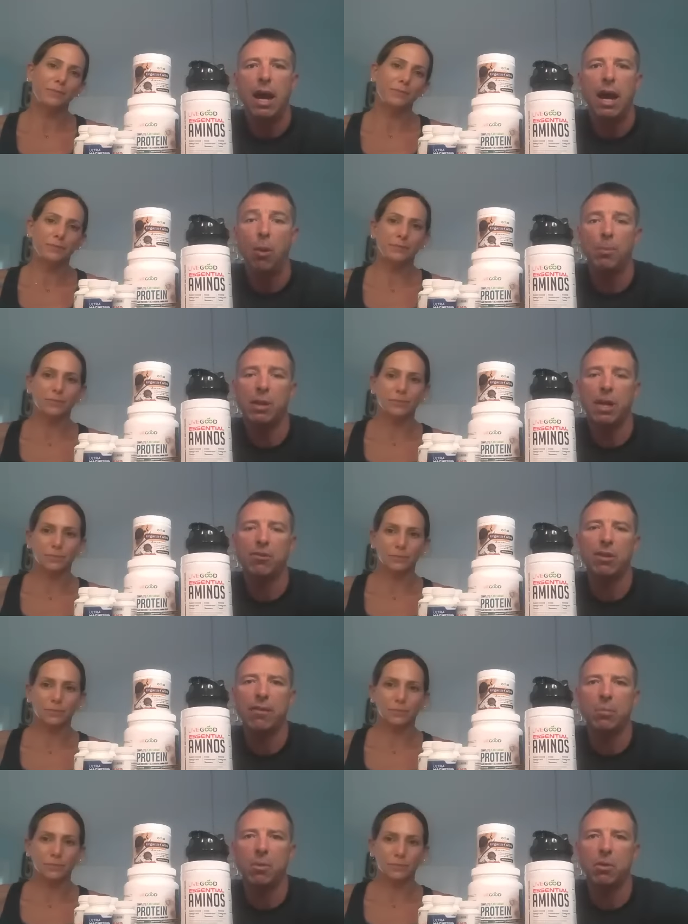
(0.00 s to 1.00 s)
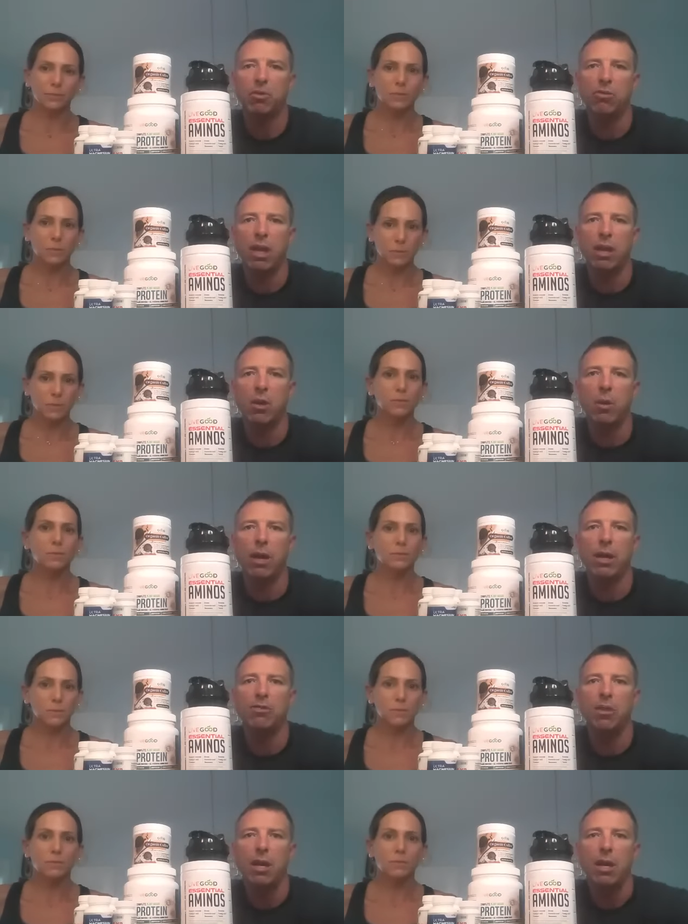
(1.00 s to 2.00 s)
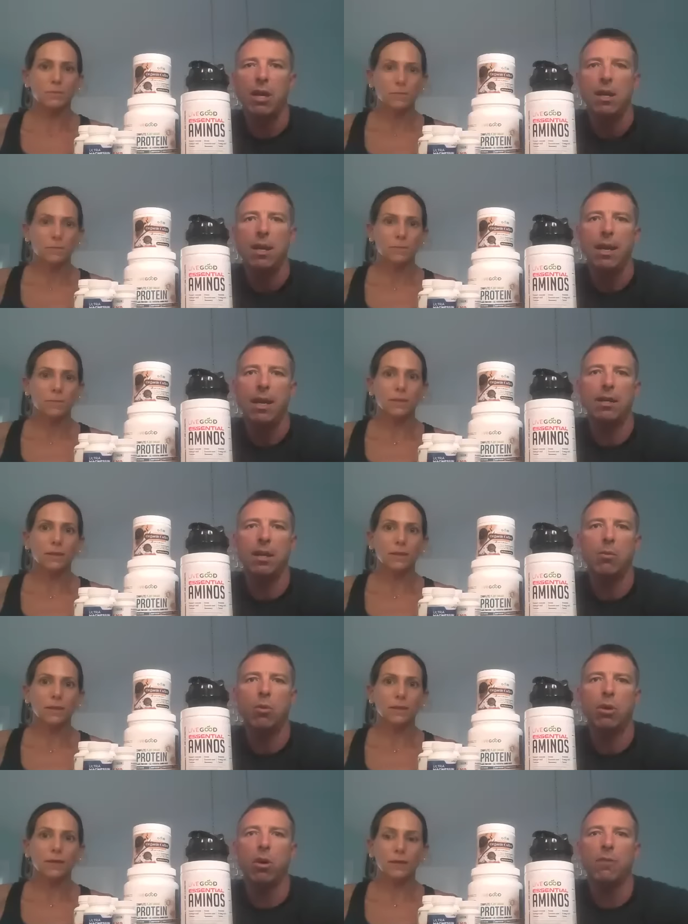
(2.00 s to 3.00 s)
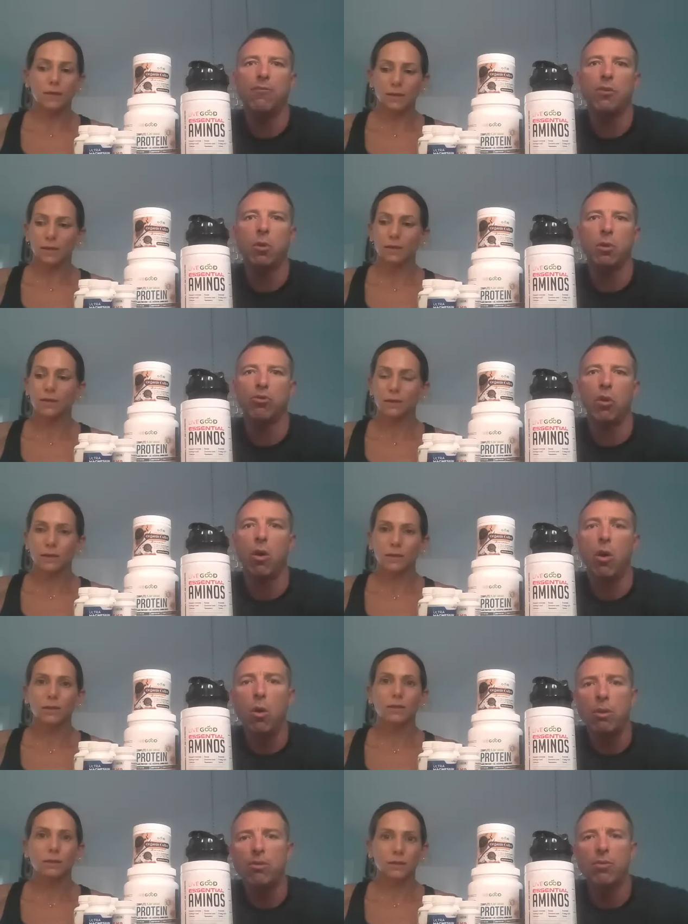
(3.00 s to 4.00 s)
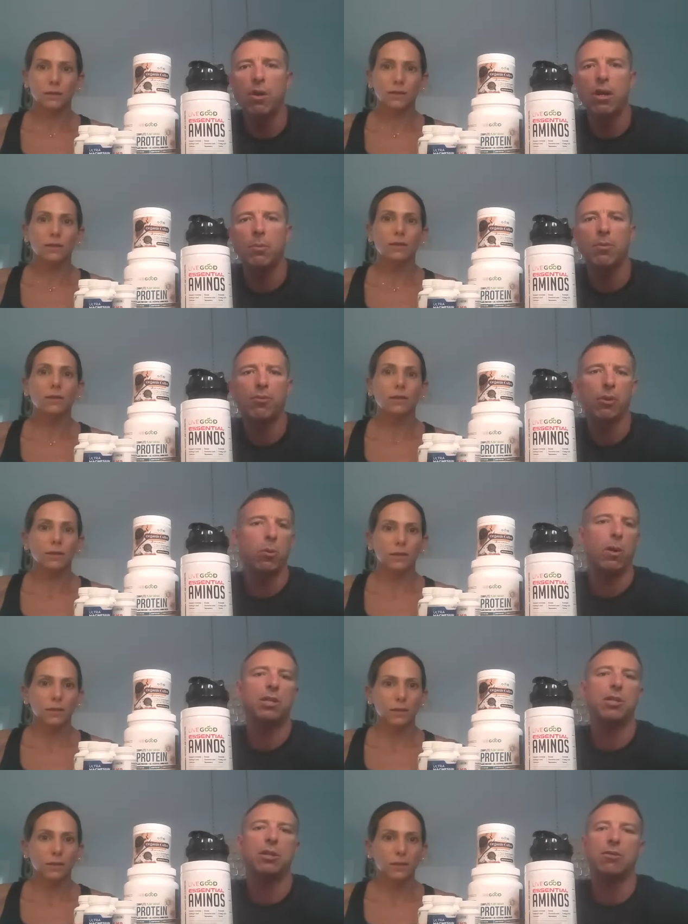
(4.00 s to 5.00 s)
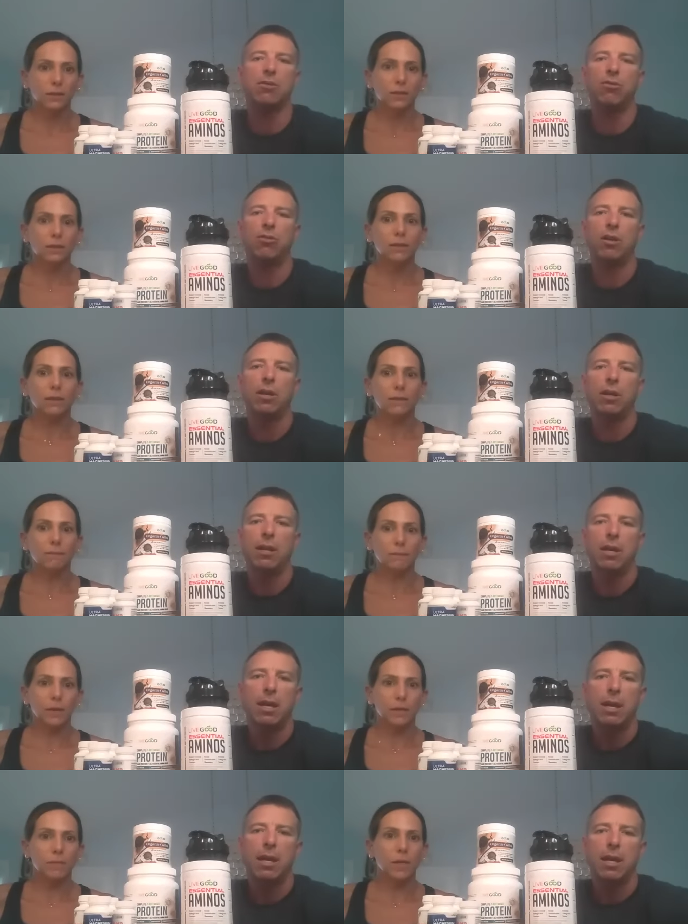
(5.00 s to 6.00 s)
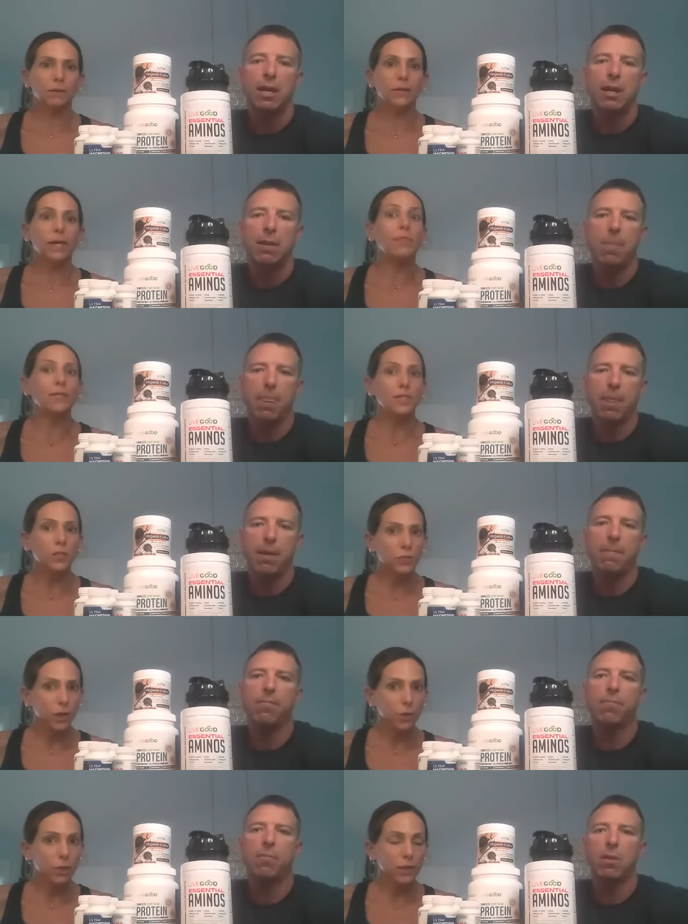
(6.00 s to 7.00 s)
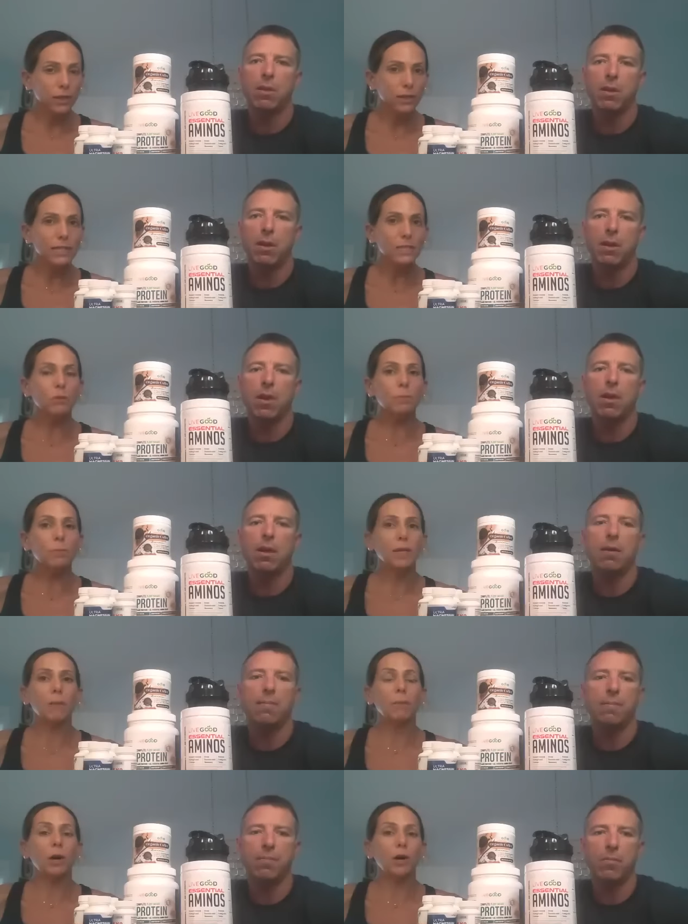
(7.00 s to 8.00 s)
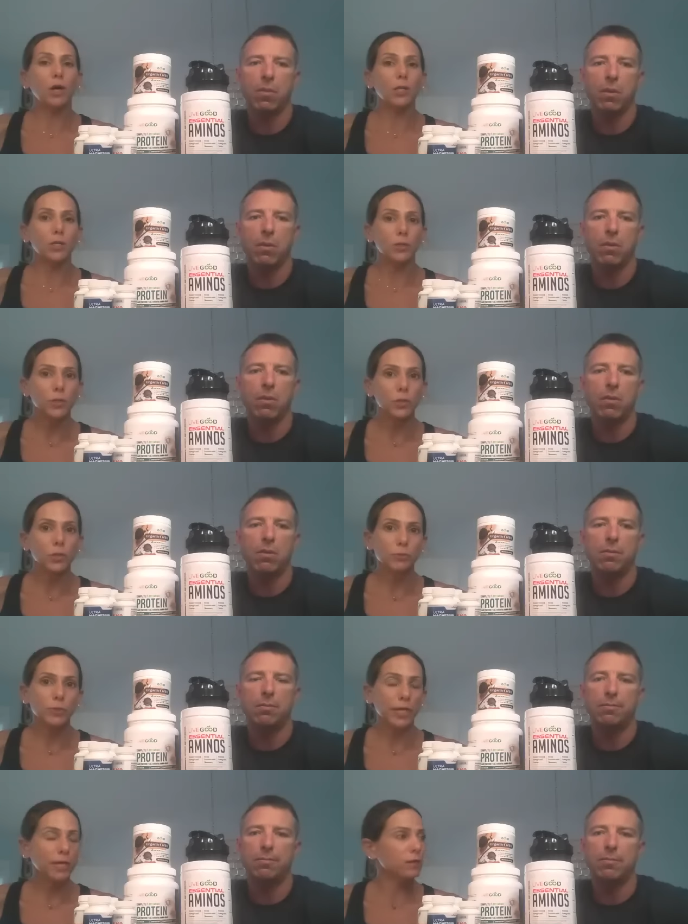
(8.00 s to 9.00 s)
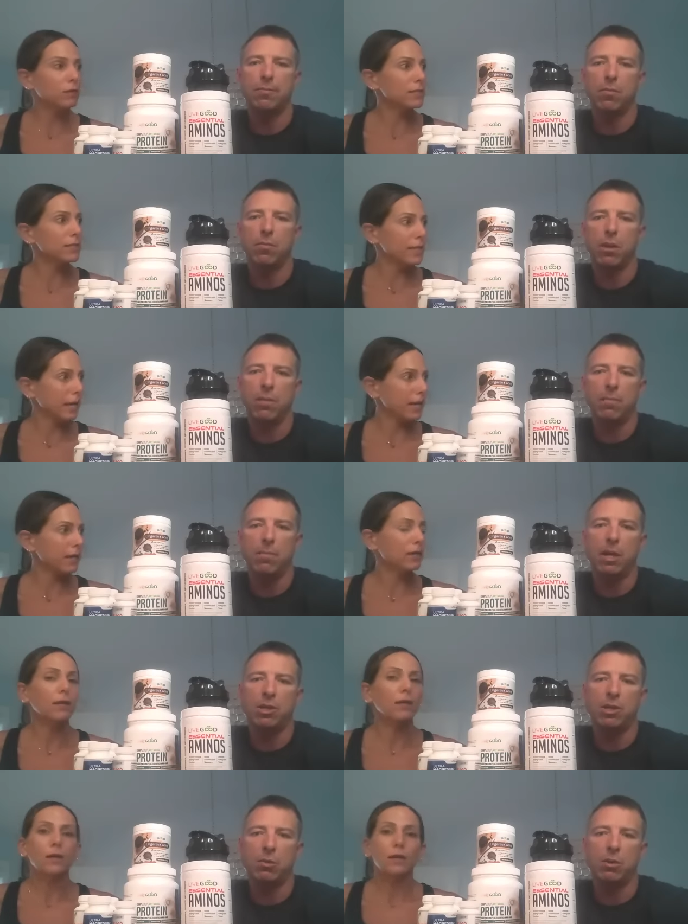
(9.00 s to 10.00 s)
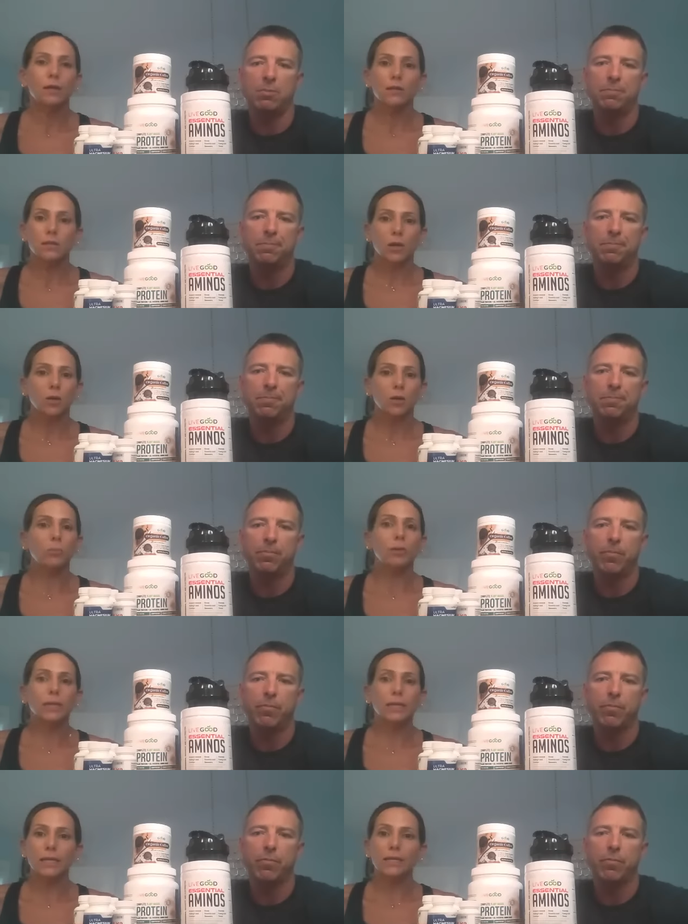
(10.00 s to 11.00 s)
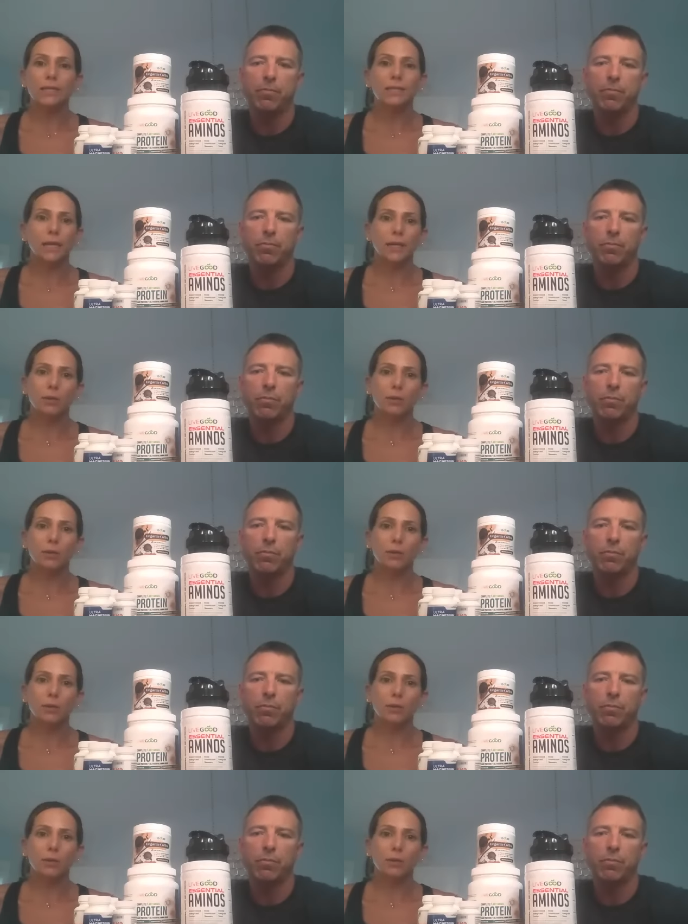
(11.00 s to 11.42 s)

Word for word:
Speaker 1: I hope you guys got some of those takeaways. And uh, we're, of course, always available for questions.
Speaker 2: Yep, email. And this is recorded. This will be up on our YouTube channel today. Yeah, yeah sure will. So please, I